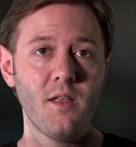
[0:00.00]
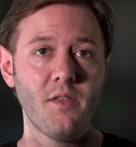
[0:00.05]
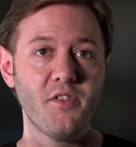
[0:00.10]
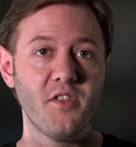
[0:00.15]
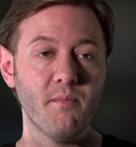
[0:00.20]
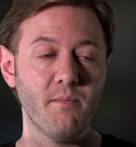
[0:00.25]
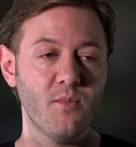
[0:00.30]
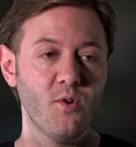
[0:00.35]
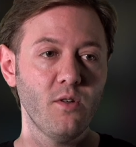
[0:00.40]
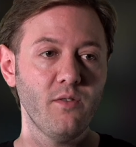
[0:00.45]

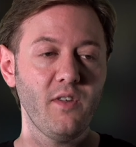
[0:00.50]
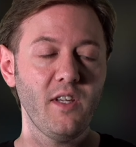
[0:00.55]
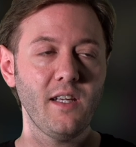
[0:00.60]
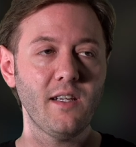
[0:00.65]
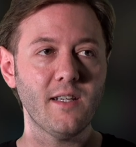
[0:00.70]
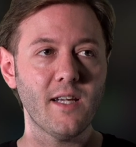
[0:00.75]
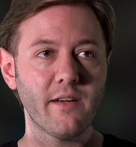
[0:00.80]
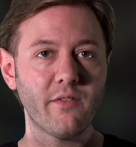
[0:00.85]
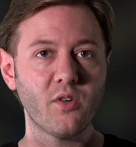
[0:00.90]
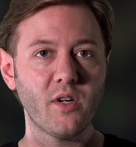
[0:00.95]
The movie
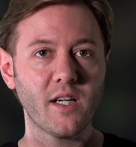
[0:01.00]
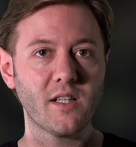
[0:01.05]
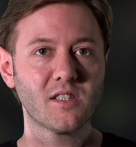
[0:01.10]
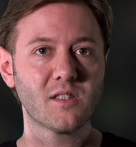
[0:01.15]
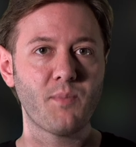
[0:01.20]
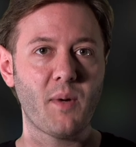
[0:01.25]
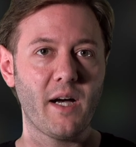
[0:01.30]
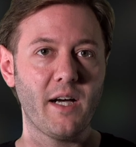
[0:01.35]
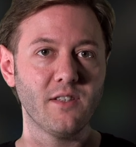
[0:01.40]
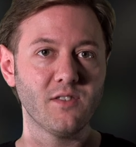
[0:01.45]
never
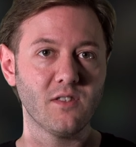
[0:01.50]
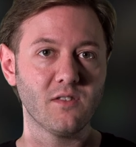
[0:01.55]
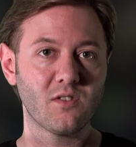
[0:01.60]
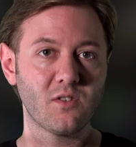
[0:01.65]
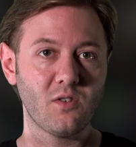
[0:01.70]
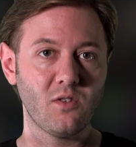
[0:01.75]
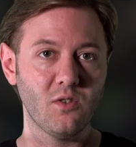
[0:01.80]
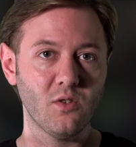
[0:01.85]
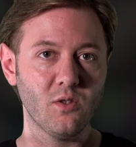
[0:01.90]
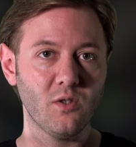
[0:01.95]

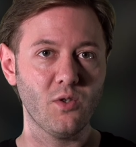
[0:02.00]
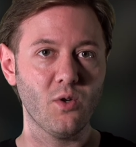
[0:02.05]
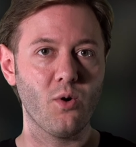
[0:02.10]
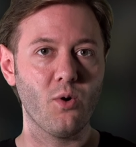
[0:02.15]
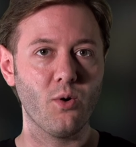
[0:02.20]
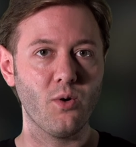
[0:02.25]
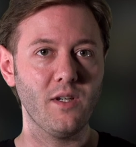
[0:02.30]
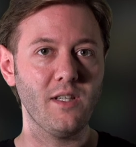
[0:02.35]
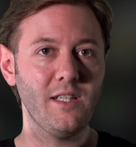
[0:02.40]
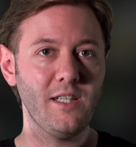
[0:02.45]
exposits good
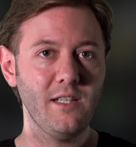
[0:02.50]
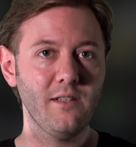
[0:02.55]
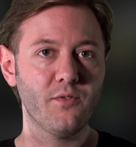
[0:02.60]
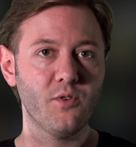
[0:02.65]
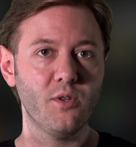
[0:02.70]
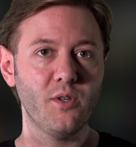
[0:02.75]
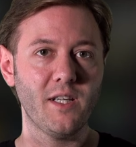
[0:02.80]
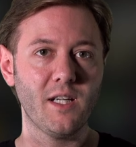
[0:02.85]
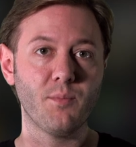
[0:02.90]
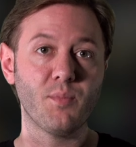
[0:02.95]
or
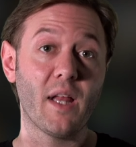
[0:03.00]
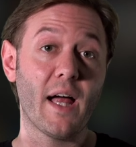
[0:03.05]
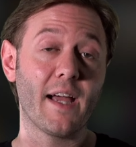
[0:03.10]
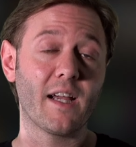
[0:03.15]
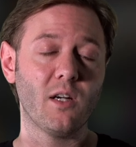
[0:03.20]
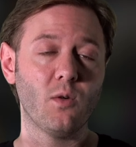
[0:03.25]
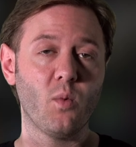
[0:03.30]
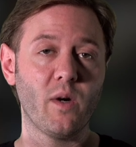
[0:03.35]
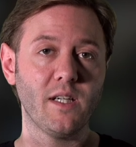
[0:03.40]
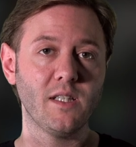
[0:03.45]
evil in a
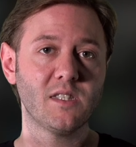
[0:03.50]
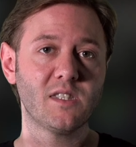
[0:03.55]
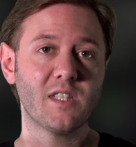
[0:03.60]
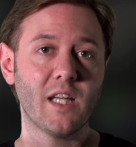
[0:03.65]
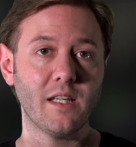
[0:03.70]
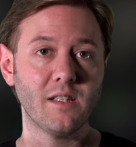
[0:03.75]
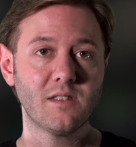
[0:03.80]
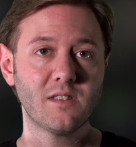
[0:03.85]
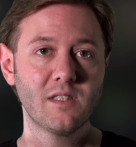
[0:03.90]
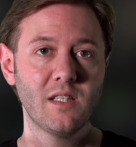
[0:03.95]
black and white
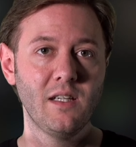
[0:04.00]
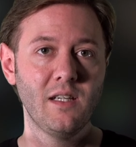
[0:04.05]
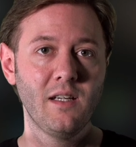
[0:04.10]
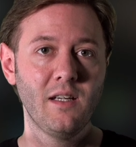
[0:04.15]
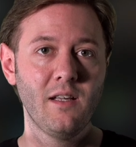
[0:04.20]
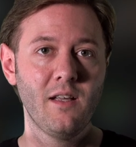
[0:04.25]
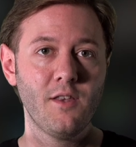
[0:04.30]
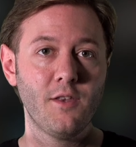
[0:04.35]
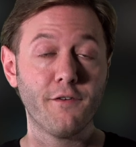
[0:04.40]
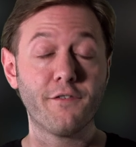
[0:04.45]
sense.
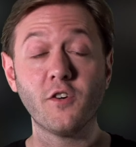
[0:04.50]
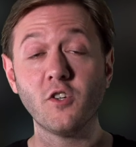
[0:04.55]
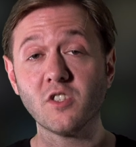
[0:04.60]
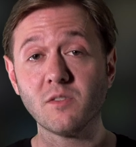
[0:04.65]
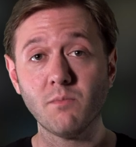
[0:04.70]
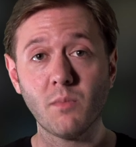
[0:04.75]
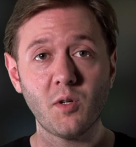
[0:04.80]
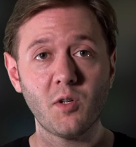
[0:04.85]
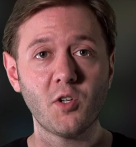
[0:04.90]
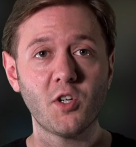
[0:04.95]
The
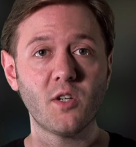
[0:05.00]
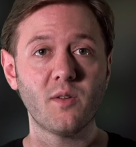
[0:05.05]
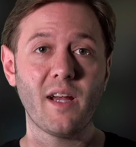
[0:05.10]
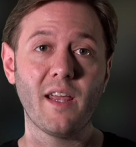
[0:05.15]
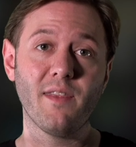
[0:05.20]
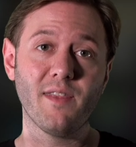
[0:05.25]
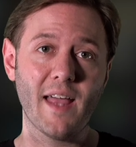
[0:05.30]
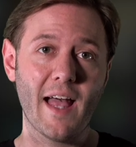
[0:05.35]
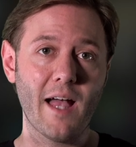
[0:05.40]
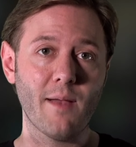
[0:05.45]
first murder
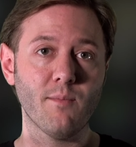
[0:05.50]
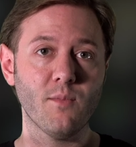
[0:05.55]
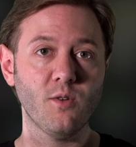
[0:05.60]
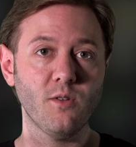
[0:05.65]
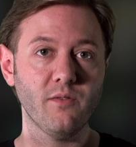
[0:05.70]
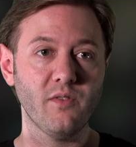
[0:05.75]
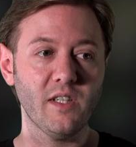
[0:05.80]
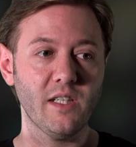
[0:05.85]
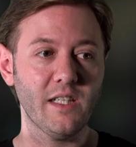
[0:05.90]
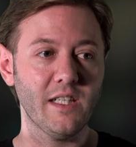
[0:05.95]
in that
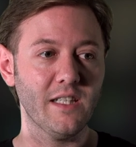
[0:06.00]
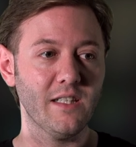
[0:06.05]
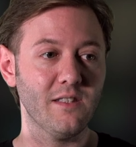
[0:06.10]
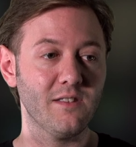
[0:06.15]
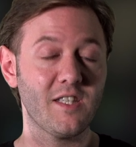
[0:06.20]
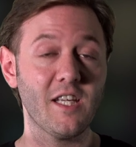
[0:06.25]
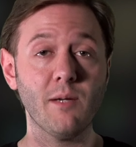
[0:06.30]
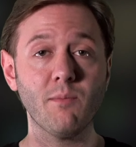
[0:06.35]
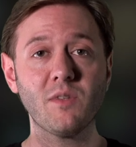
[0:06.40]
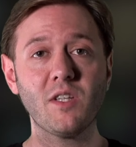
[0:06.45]
movie
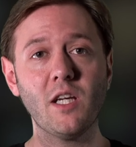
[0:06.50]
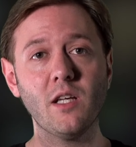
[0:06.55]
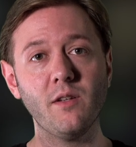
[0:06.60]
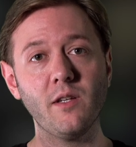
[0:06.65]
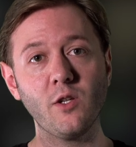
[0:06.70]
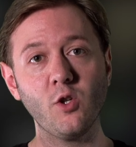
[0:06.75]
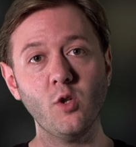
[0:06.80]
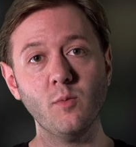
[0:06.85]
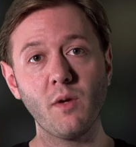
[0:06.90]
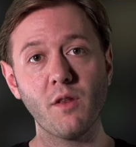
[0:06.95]
is him
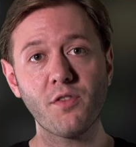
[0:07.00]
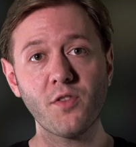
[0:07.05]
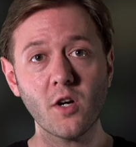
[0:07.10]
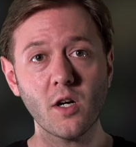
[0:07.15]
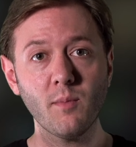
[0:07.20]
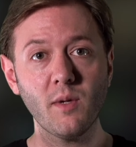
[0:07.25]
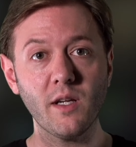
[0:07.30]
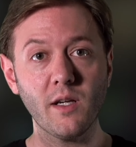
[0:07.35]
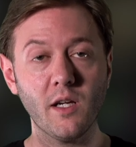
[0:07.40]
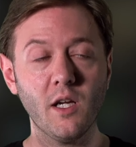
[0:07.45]
killing Uma
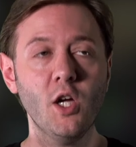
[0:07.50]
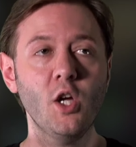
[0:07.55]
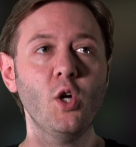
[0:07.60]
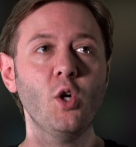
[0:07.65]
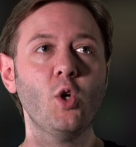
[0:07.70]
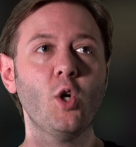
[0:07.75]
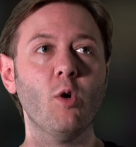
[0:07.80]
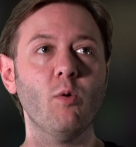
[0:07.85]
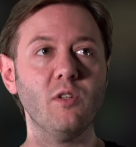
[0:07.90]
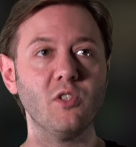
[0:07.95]
Thurman,
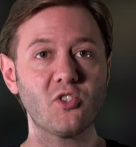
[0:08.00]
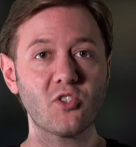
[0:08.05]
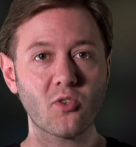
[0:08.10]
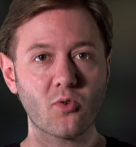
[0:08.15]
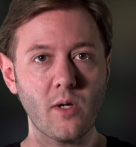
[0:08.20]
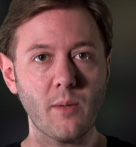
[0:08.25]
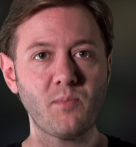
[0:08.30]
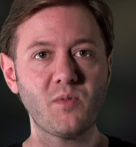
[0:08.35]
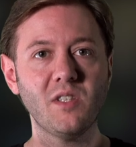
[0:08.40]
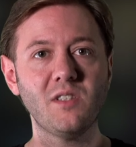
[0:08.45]
who is
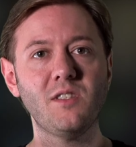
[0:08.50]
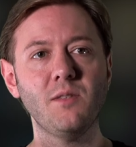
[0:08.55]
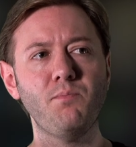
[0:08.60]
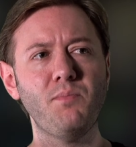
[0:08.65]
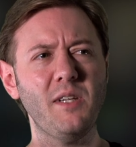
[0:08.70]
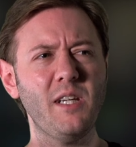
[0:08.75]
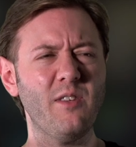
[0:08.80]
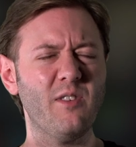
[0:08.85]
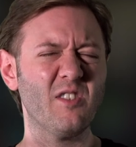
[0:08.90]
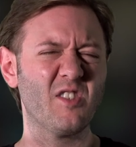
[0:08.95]
scripted to
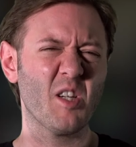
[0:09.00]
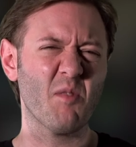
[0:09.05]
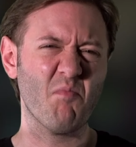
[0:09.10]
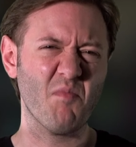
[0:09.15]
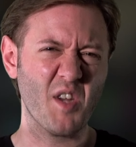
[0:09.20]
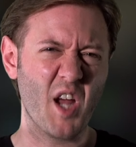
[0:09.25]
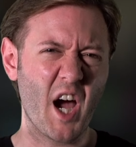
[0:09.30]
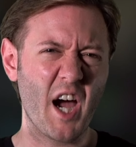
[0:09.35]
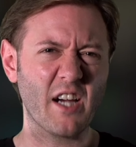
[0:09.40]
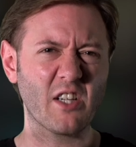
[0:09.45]
be this
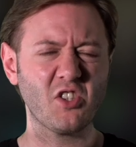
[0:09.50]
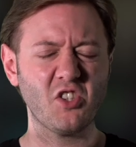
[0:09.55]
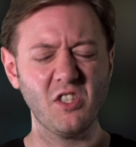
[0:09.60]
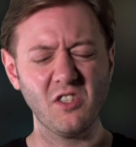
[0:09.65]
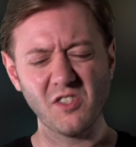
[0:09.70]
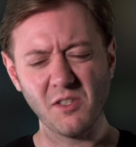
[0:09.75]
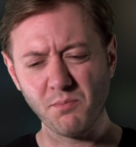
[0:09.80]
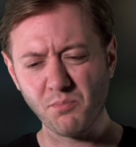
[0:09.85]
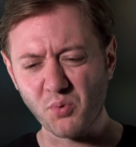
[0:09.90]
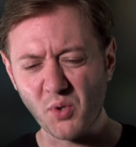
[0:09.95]

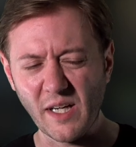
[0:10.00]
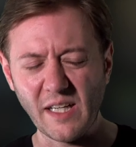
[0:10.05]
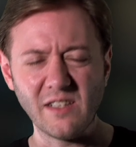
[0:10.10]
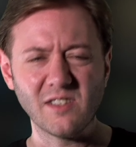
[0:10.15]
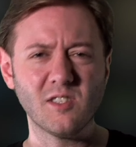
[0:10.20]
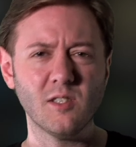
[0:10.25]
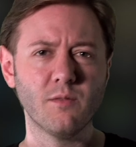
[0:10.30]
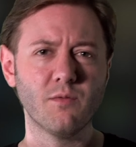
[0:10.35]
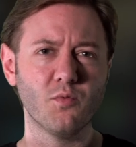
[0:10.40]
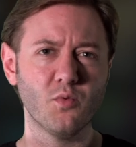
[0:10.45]
obnoxious,
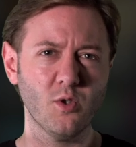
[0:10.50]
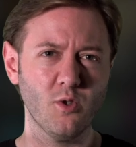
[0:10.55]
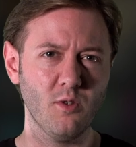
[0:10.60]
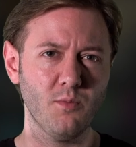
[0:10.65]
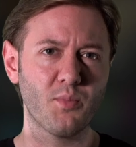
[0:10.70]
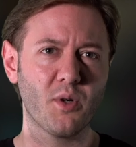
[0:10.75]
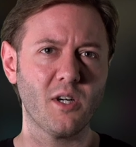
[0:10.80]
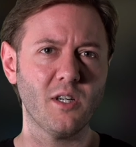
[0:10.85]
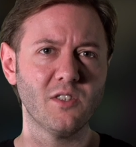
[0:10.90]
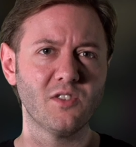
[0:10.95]
abrasive,
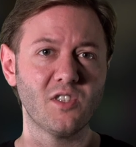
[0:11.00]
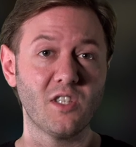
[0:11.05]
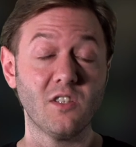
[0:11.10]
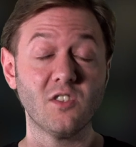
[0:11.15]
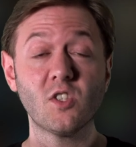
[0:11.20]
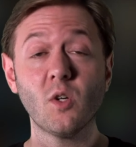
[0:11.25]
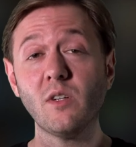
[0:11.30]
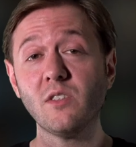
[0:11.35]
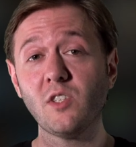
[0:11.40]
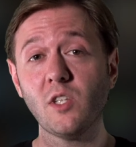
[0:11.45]
rude person.
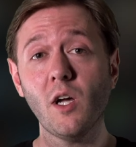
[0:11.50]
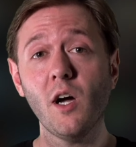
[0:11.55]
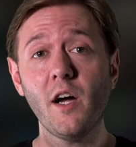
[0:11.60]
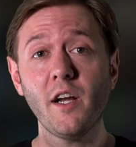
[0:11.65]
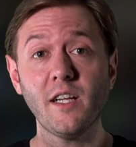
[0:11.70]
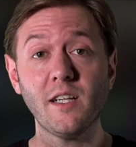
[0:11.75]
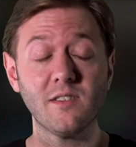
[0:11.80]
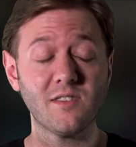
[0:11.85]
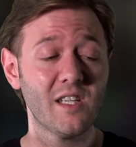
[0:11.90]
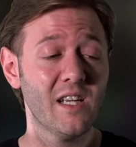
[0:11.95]
And so as the
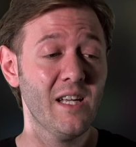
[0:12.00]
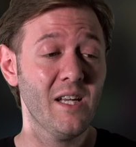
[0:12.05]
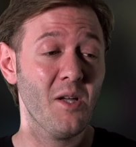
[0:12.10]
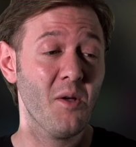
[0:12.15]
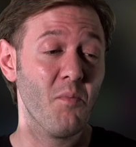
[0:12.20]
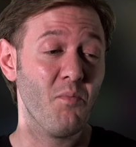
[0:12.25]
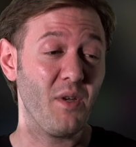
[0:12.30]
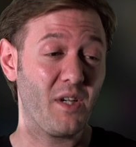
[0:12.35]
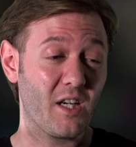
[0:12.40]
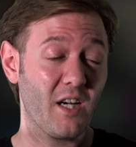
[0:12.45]
audience,
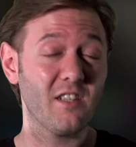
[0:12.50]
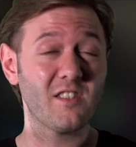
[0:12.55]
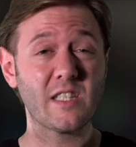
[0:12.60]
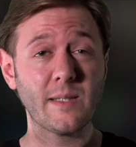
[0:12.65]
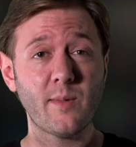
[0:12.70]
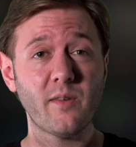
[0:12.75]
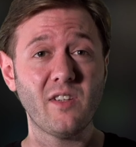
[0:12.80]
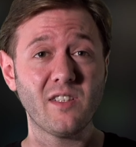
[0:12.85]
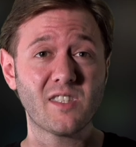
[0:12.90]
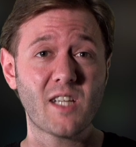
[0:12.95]
because
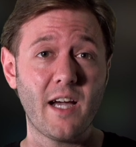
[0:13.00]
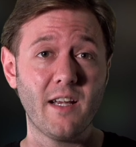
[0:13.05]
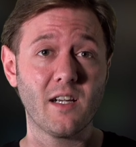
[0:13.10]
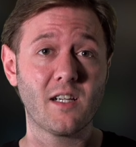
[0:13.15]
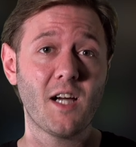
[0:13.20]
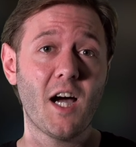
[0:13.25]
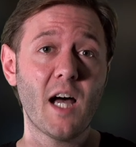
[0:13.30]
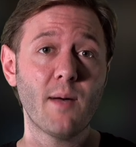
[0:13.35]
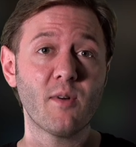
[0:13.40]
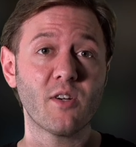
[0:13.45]
some of it's kind
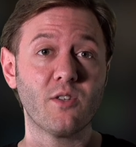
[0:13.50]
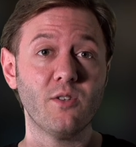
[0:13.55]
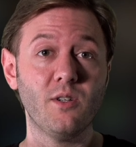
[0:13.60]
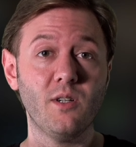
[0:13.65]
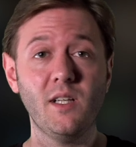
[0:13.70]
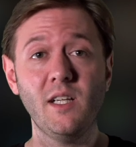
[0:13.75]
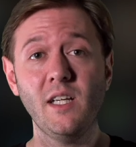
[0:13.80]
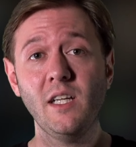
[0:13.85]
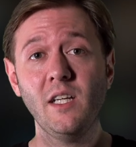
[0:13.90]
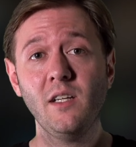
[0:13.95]
of
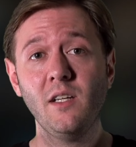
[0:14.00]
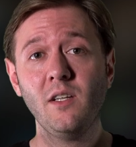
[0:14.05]
comical,